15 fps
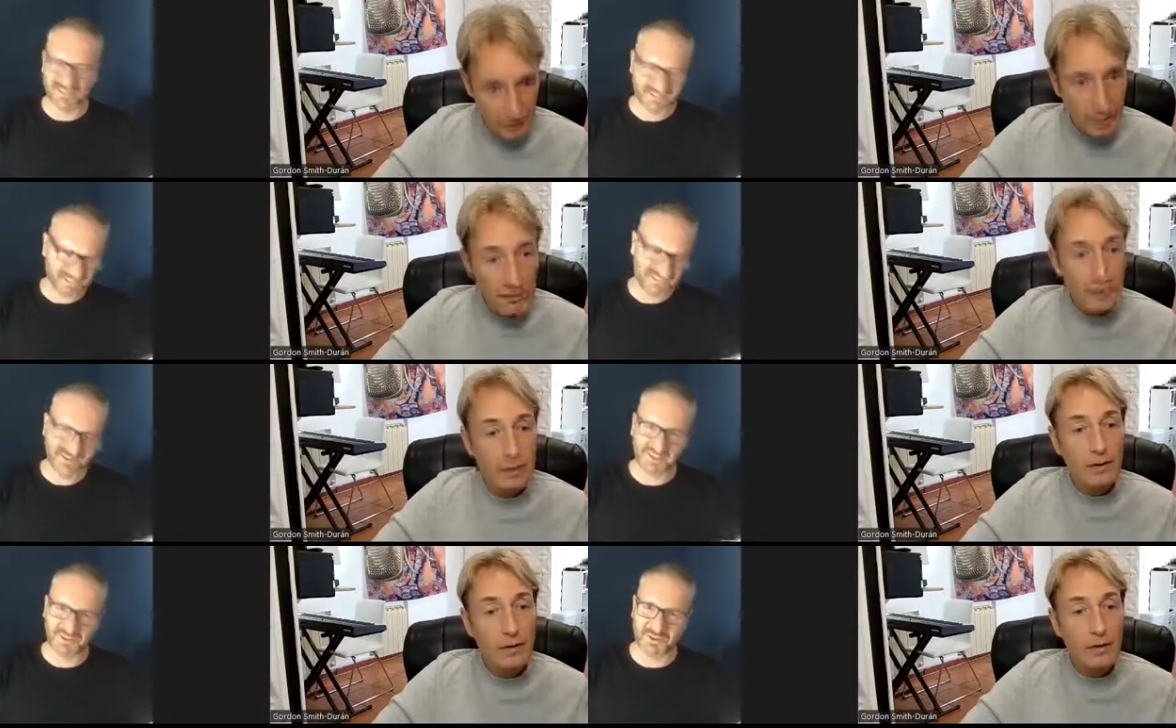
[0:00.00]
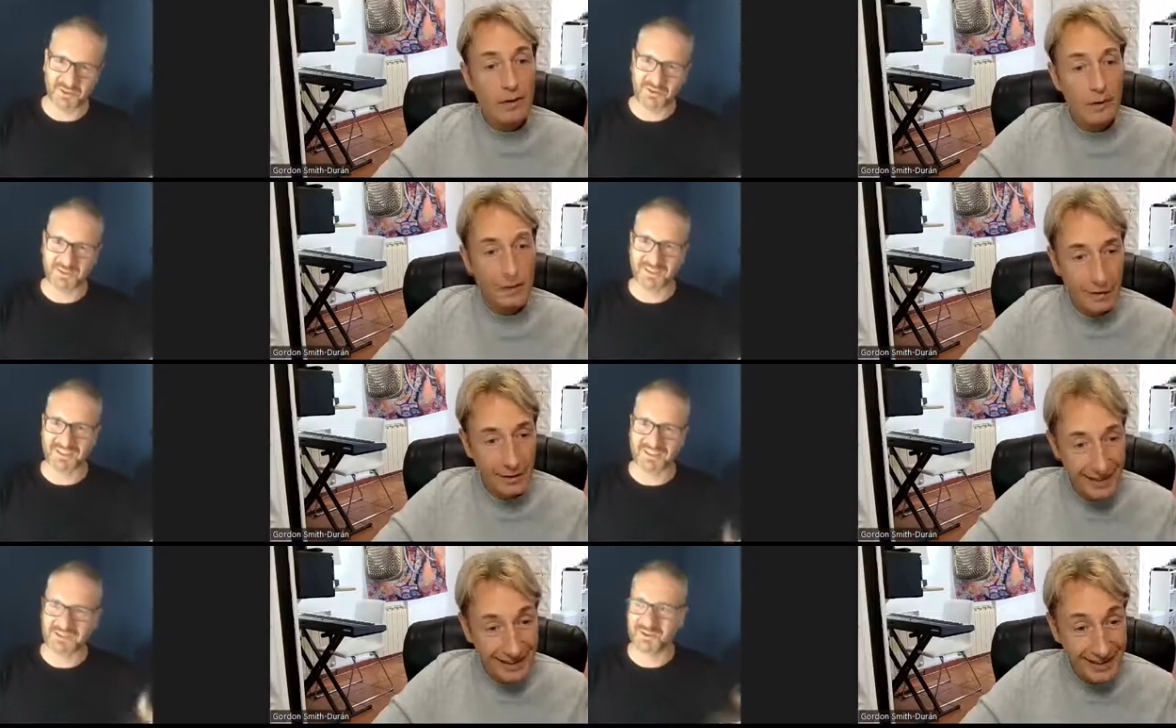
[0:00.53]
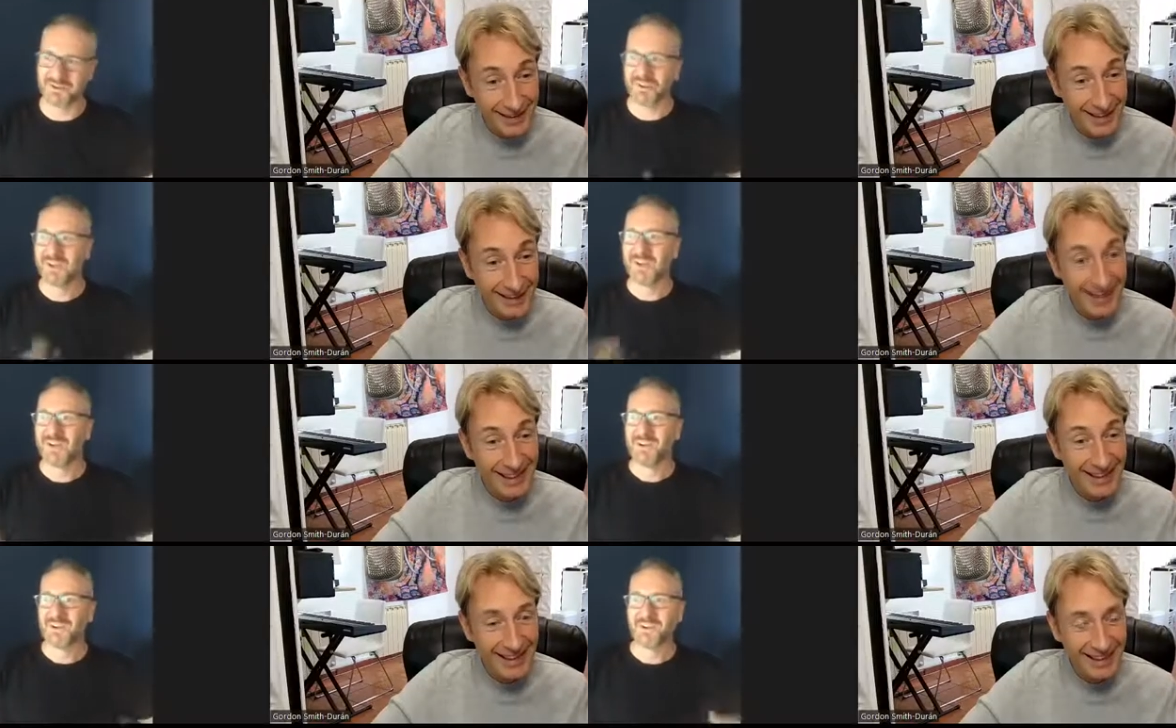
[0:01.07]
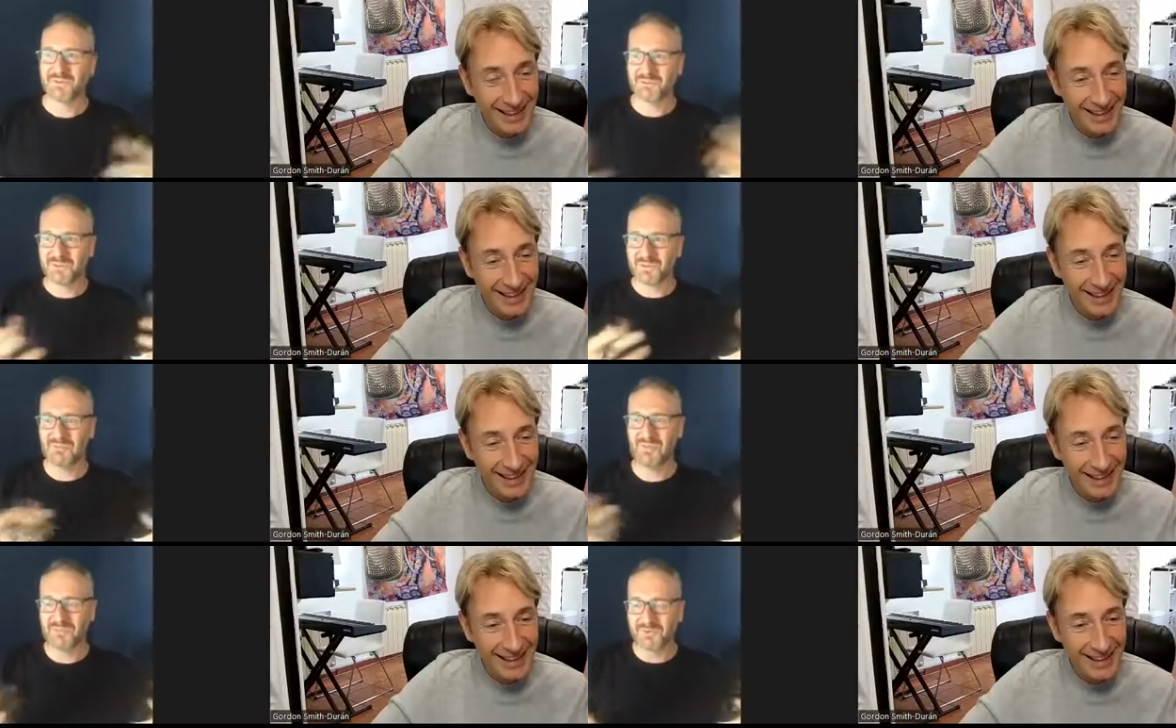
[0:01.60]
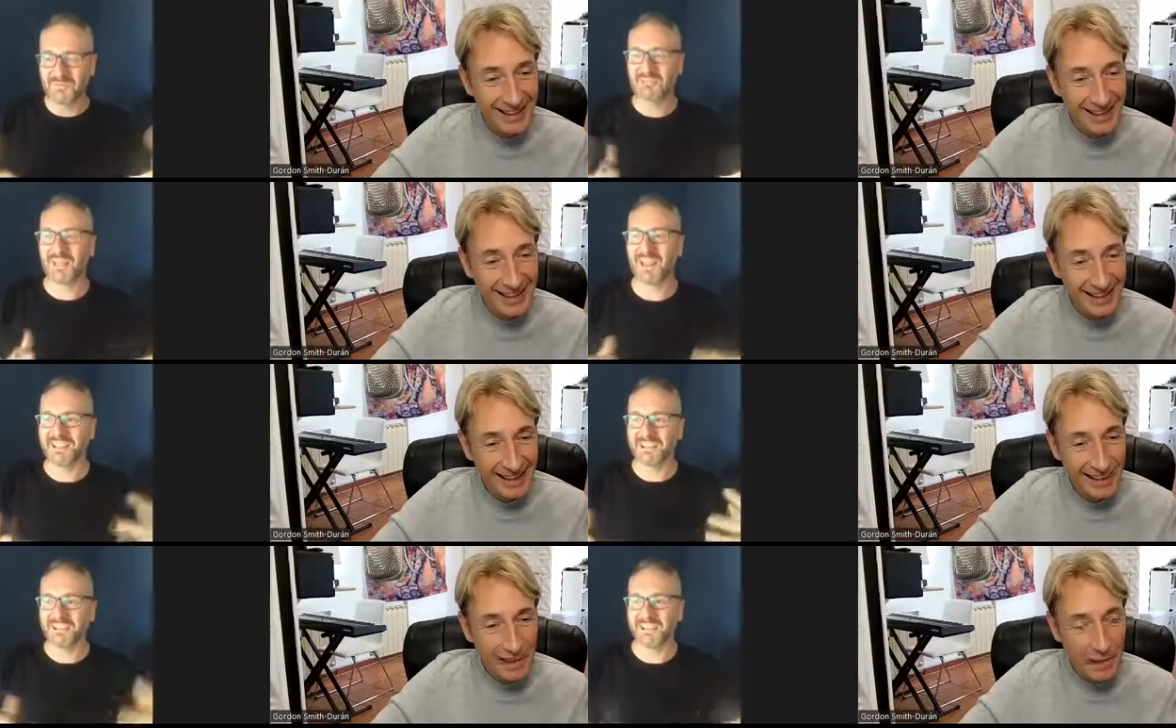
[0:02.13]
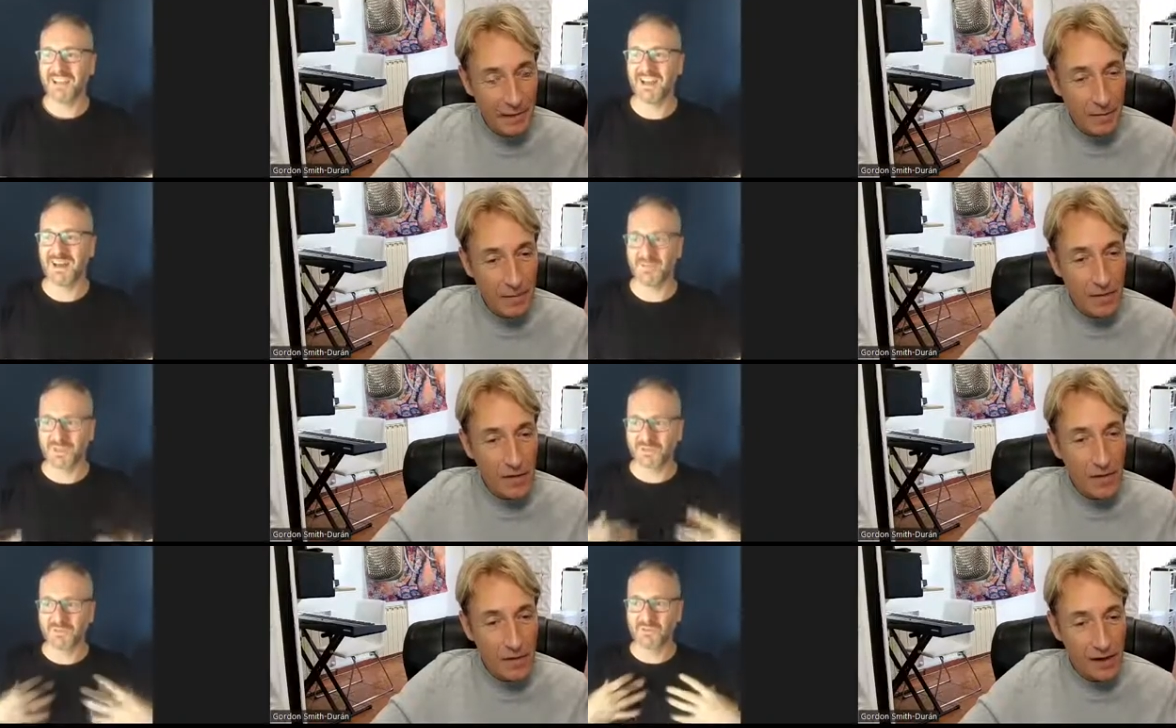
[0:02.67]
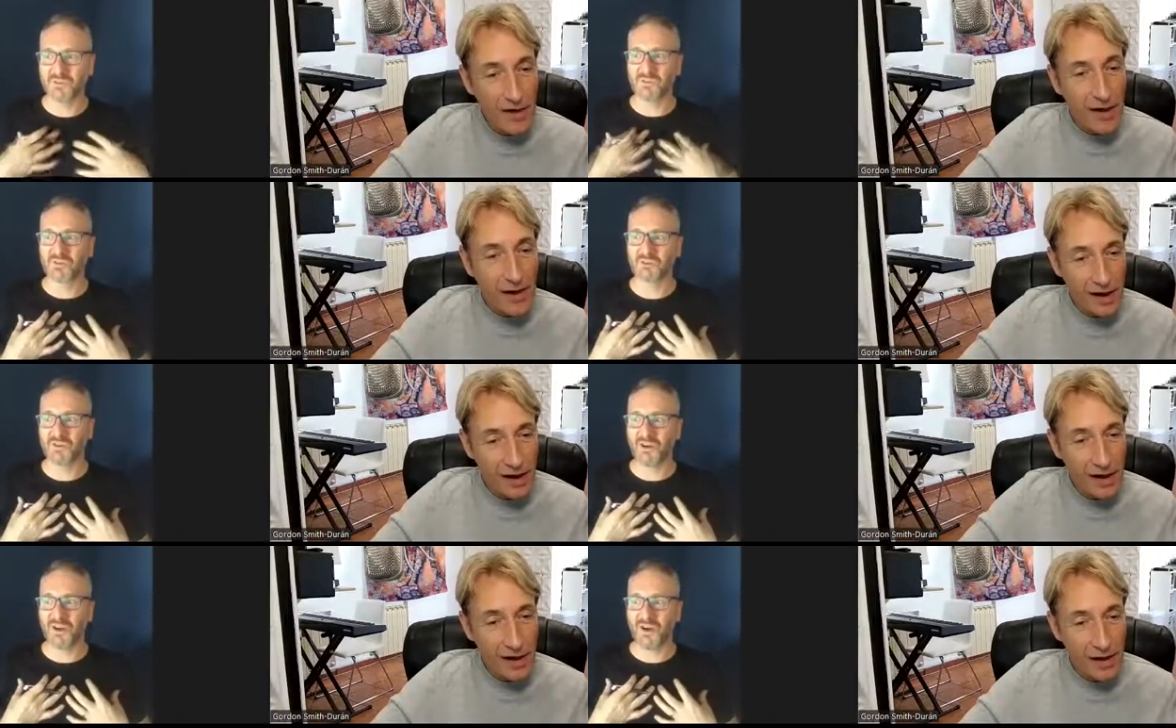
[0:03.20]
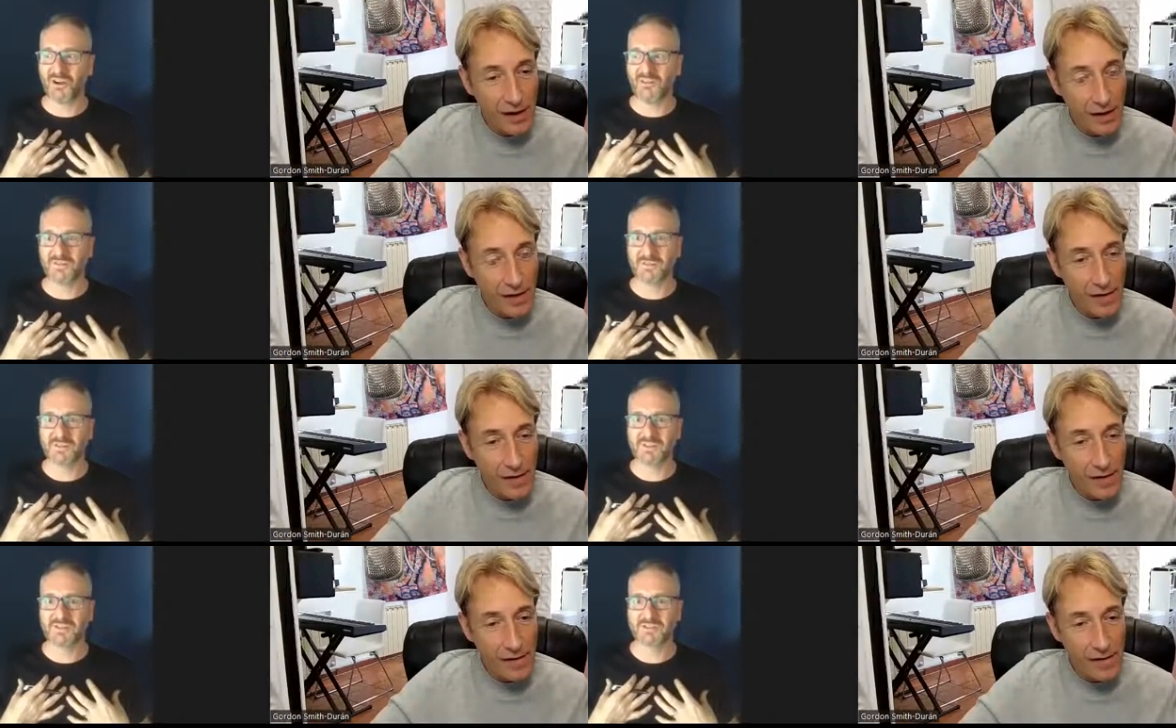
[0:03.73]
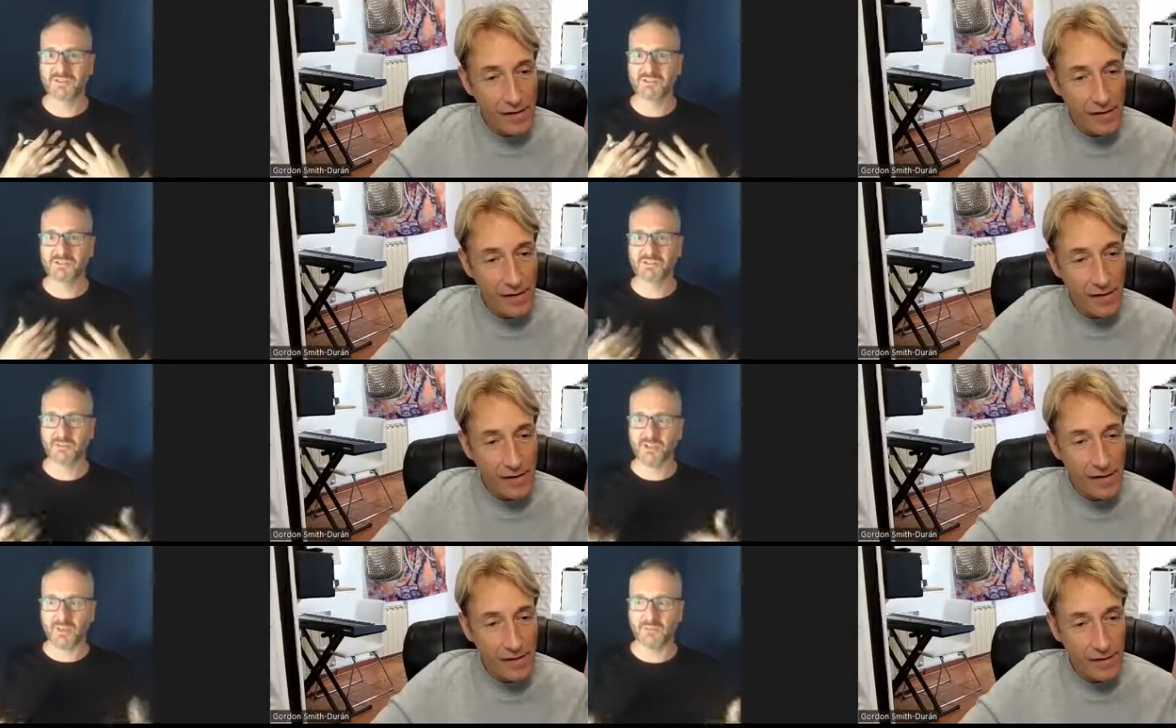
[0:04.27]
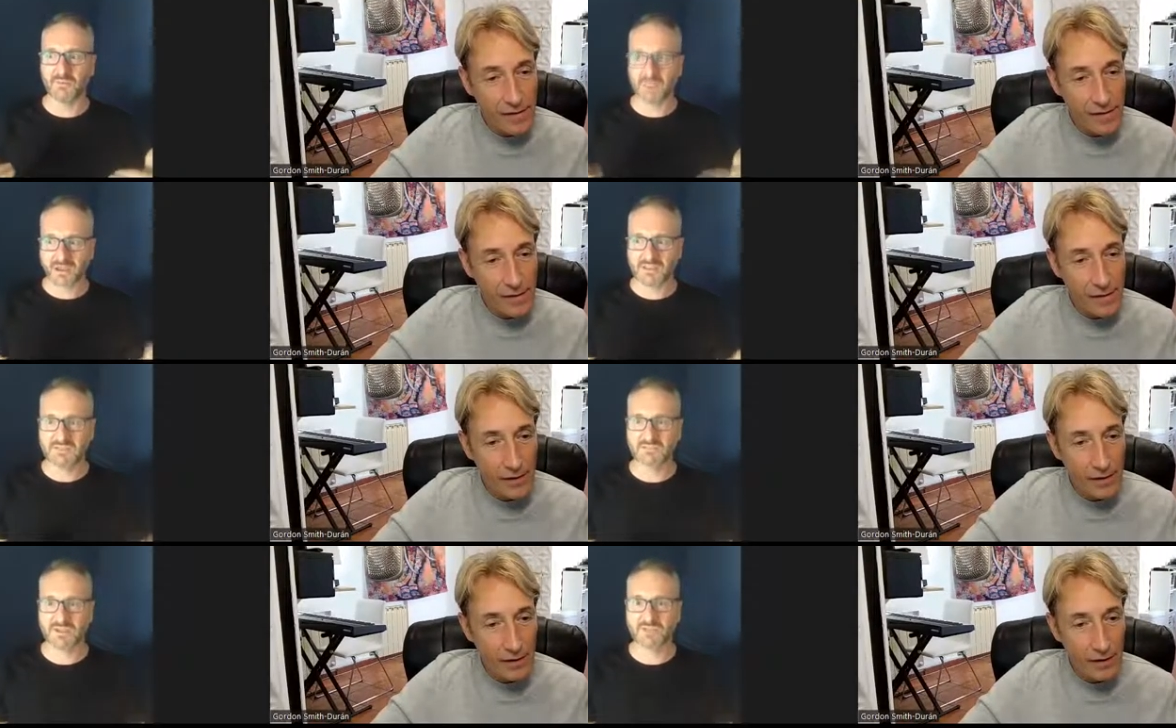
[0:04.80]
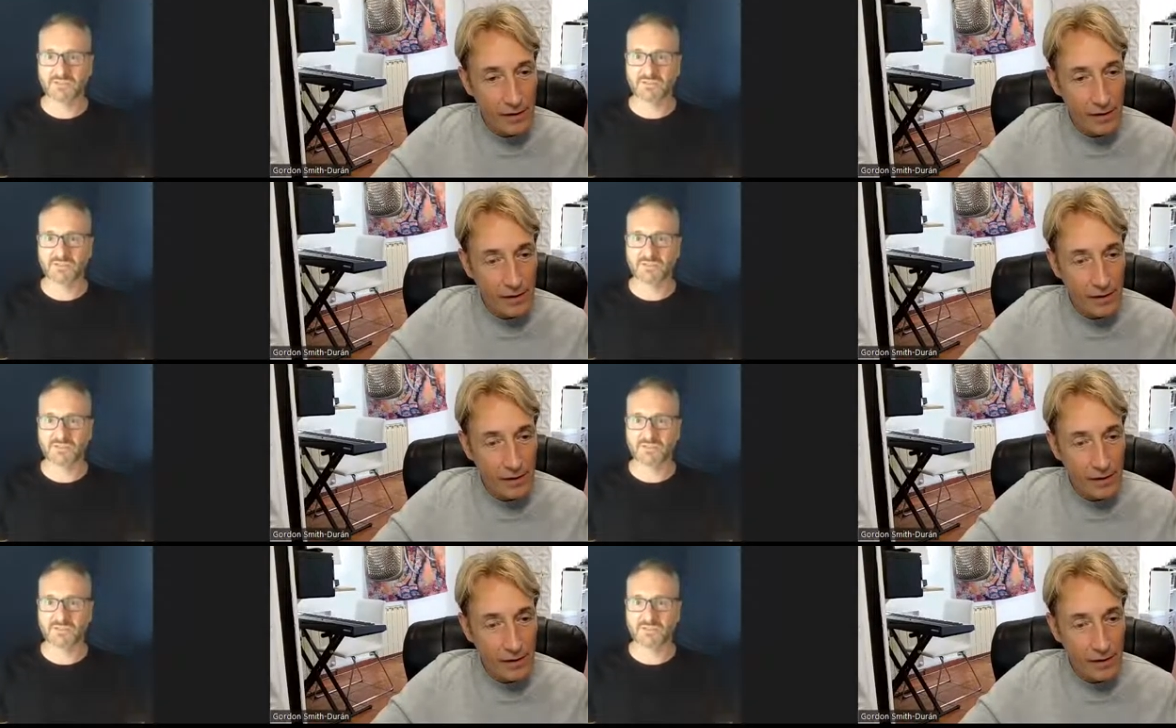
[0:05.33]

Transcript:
Speaker 1: Let it go a bit. So we we blended it now, but it was so uh, hard for me to just let them ask me for